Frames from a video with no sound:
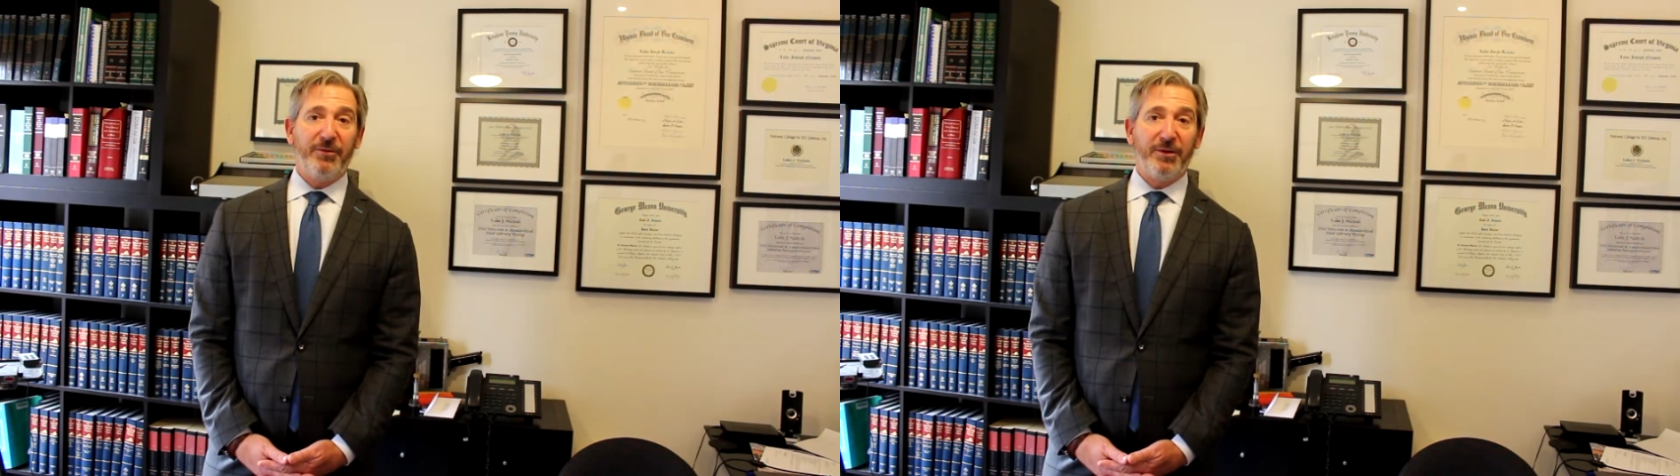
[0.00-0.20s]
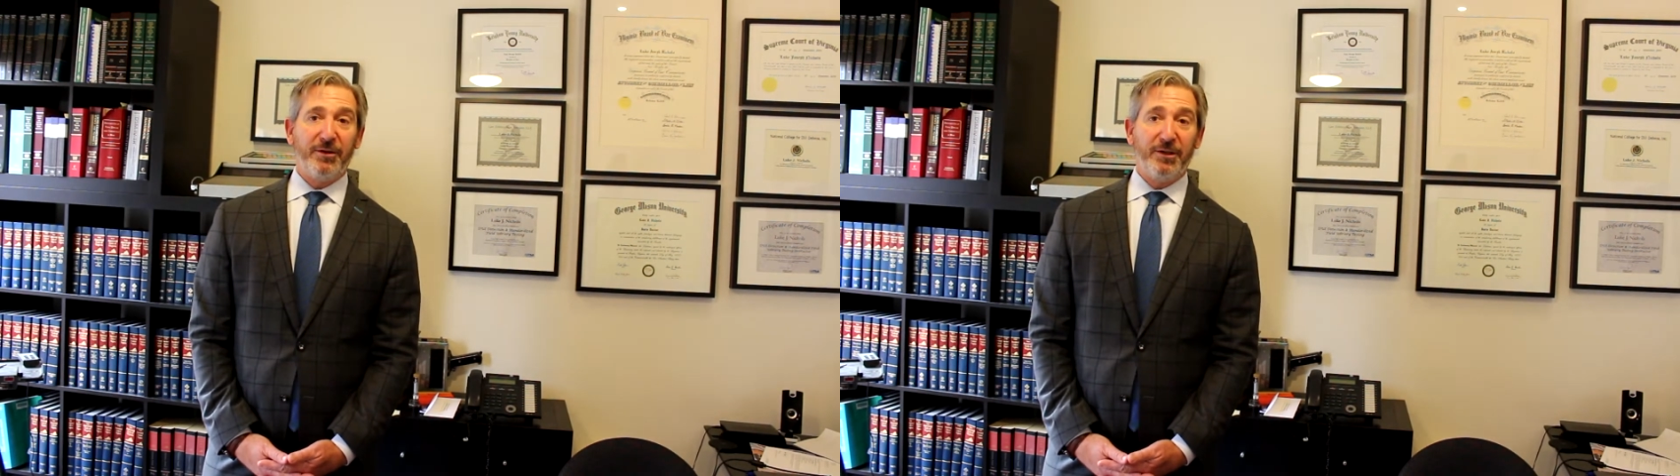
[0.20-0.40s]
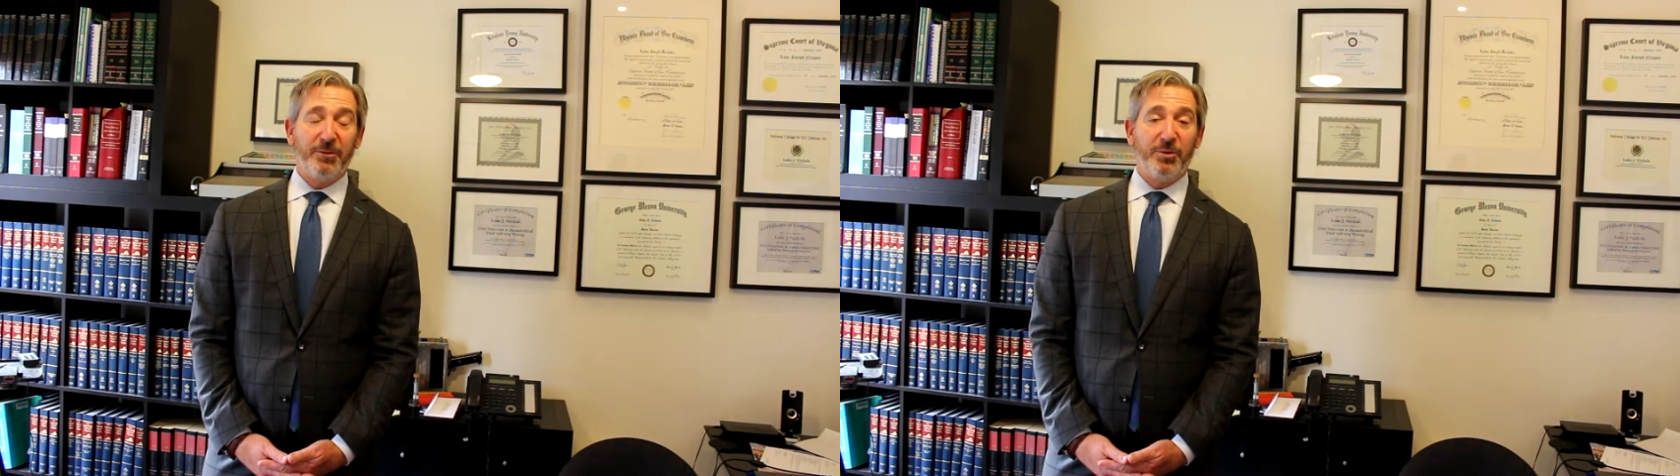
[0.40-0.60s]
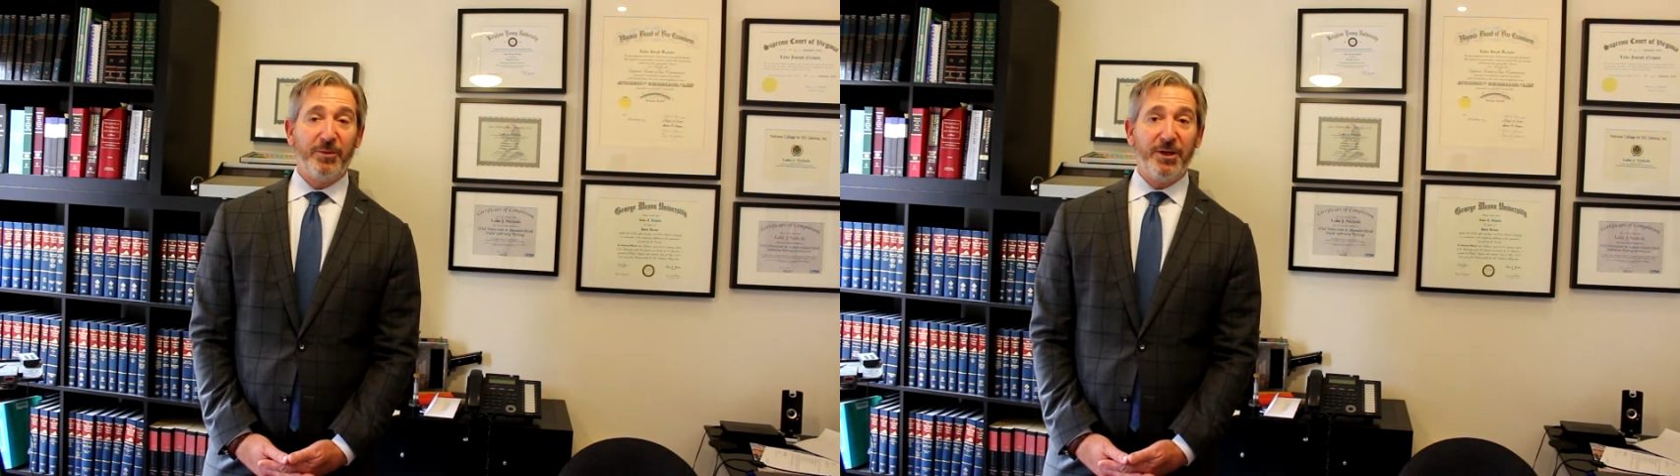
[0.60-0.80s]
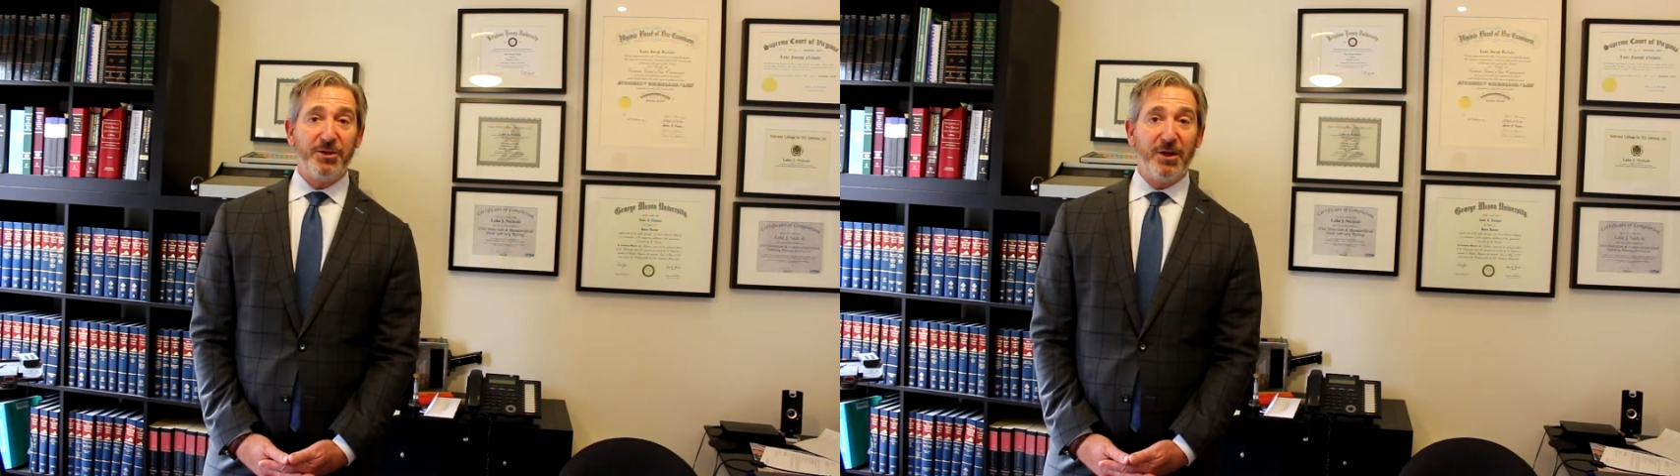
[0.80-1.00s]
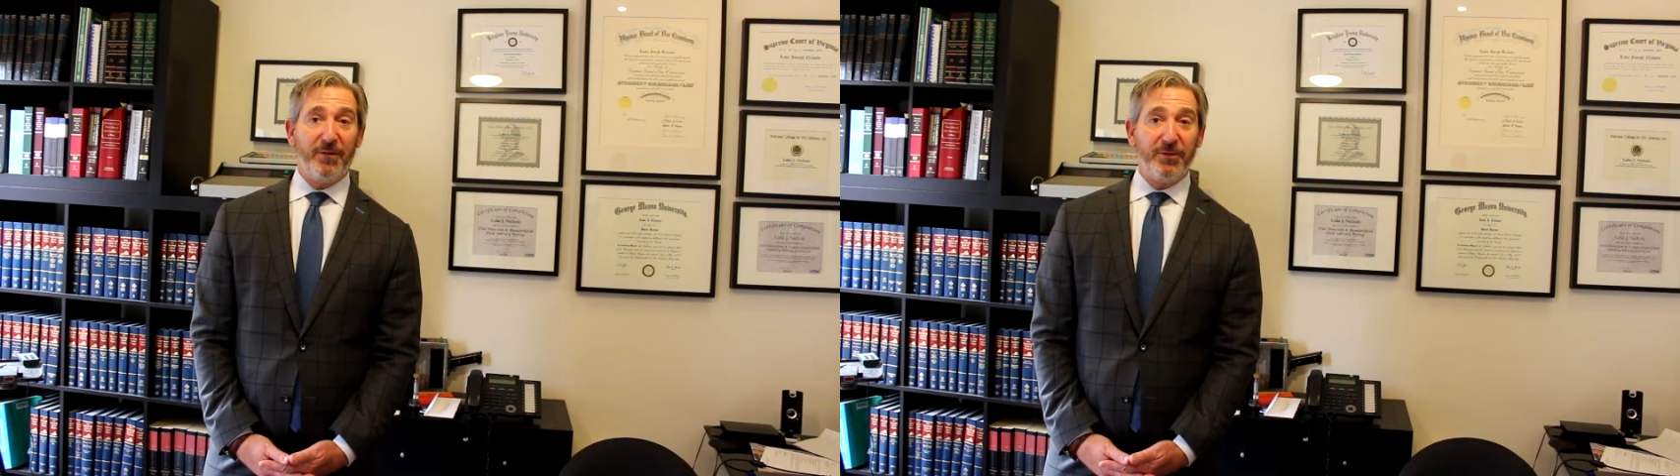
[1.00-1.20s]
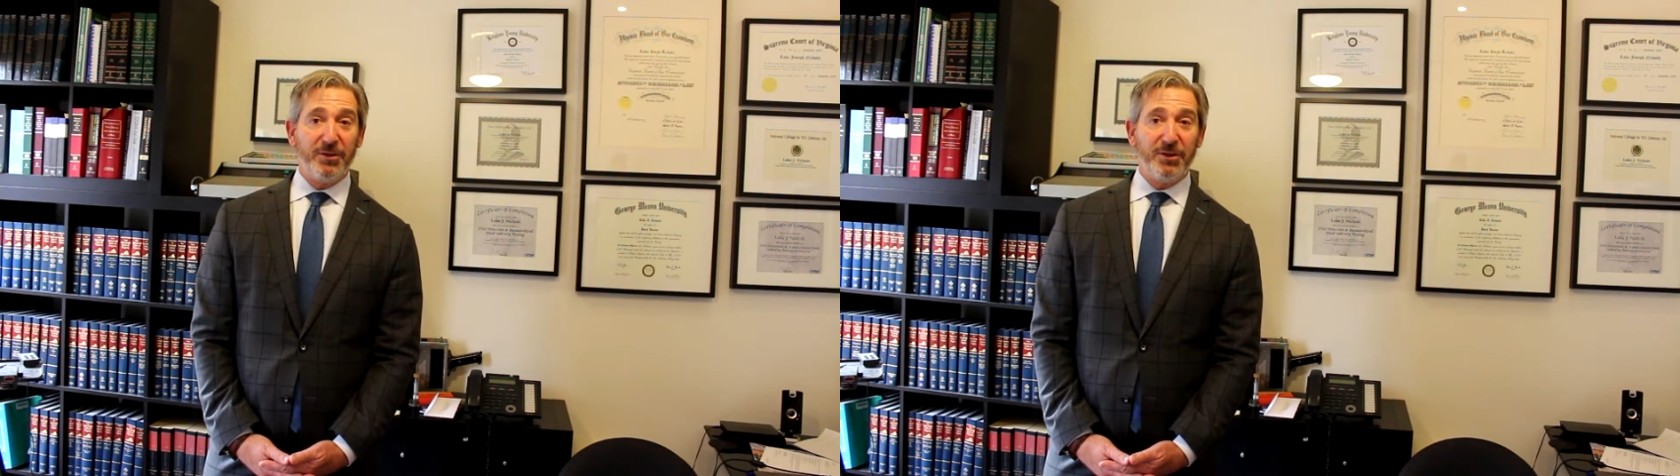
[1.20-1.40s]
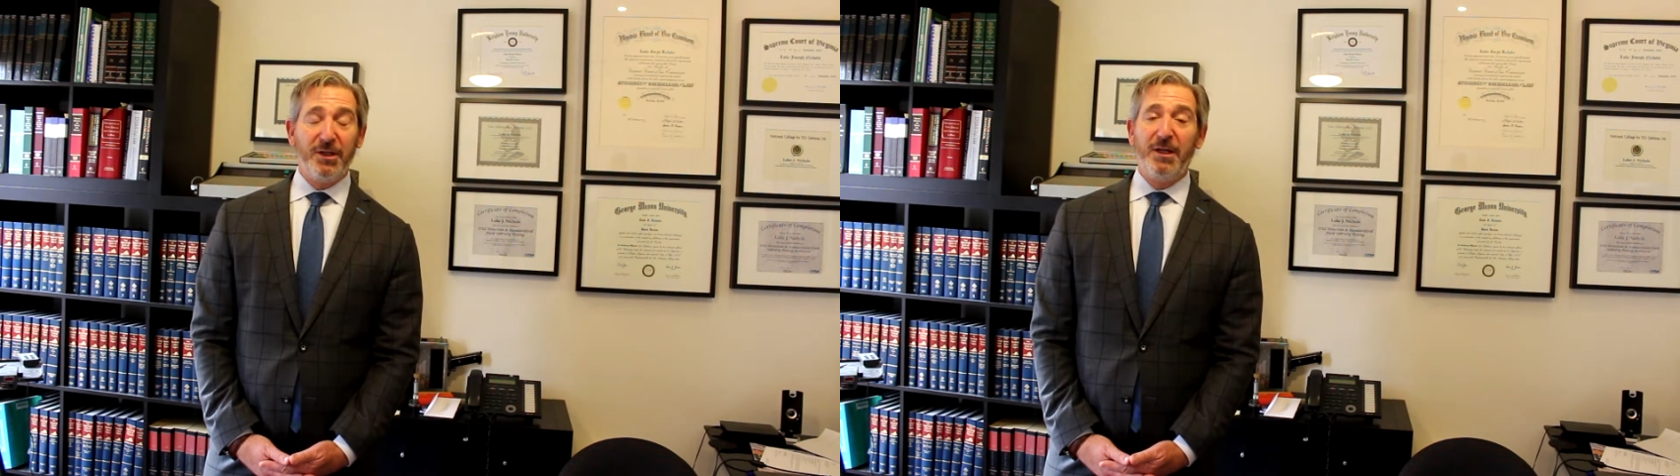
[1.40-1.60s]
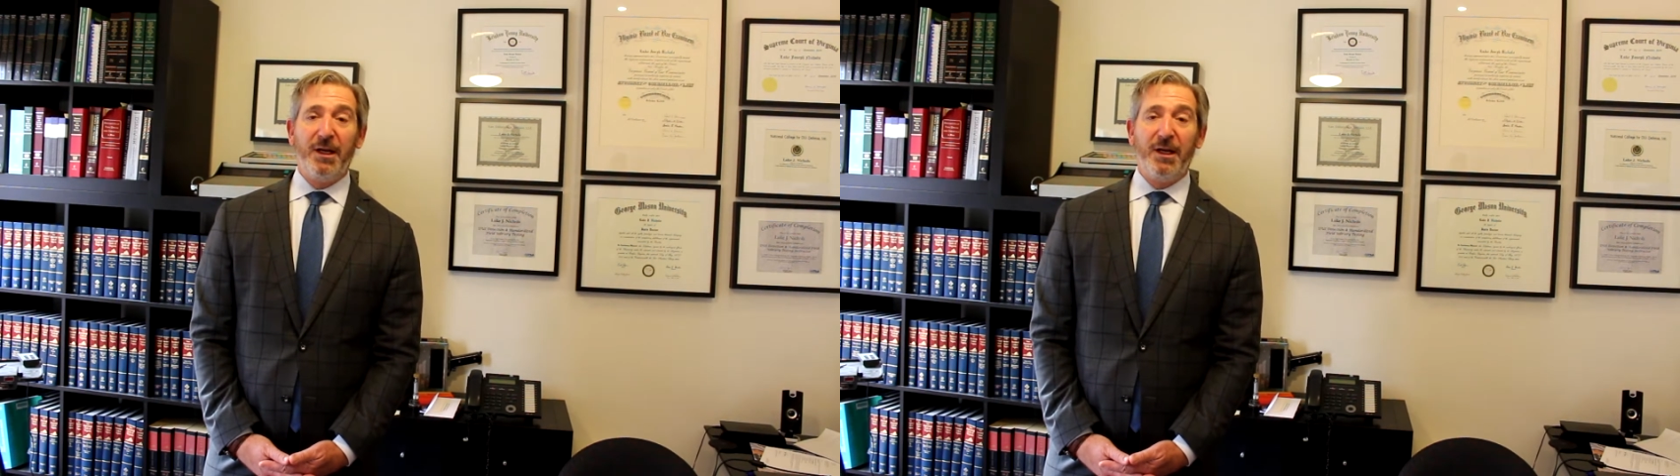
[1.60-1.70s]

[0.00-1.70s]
year at the probation office,